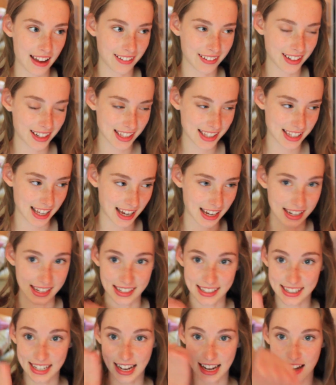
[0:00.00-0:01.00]
I'm gonna say
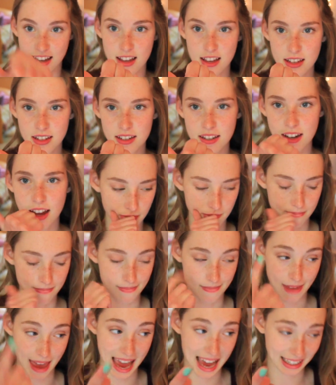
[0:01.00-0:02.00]
Dan,
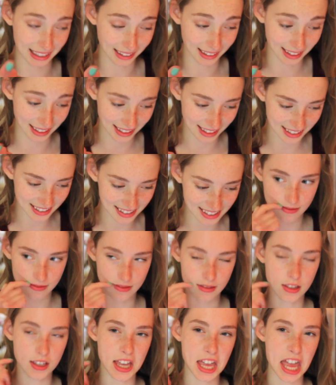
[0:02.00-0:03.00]
Adeline,
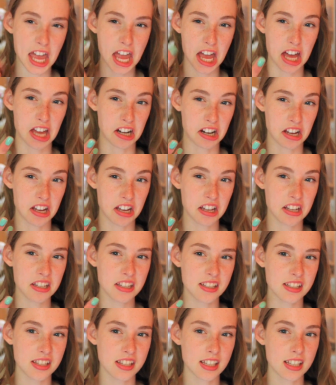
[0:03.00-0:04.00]
Hannah,
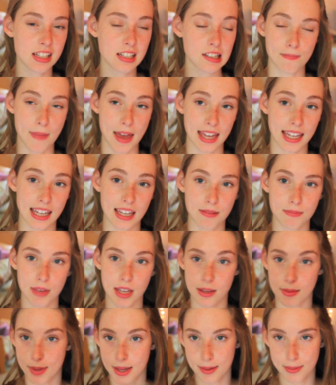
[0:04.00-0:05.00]
Megan
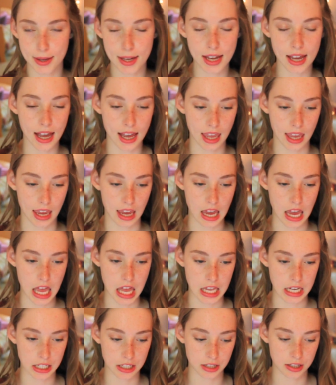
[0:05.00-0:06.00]
Maybaby,
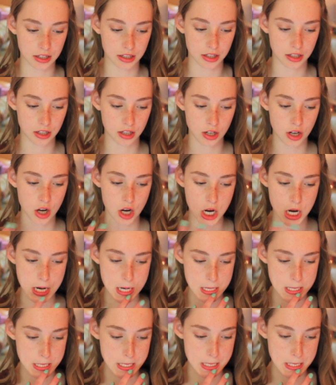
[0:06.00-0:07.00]
and
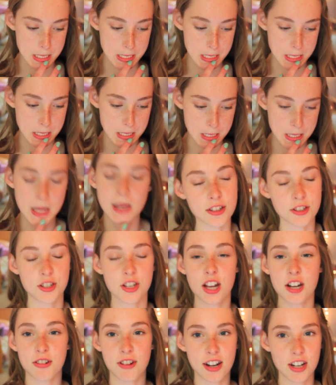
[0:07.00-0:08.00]
um,
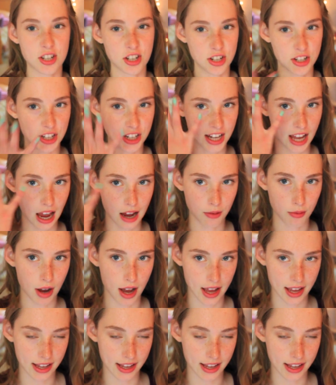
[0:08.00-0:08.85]
Generation DIY.